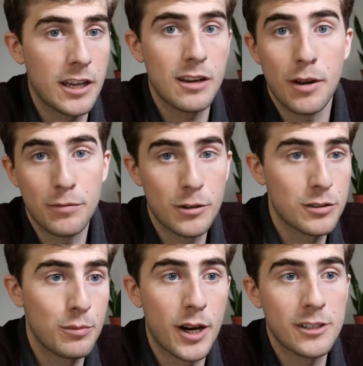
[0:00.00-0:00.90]
of getting my first
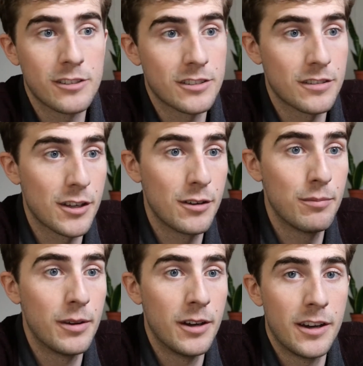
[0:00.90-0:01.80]
impressions of
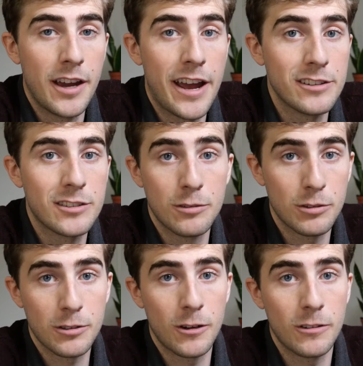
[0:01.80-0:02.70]
them and seeing
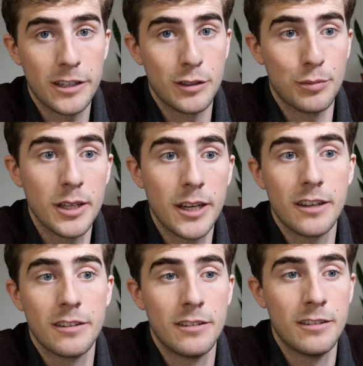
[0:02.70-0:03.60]
what they're all like to play.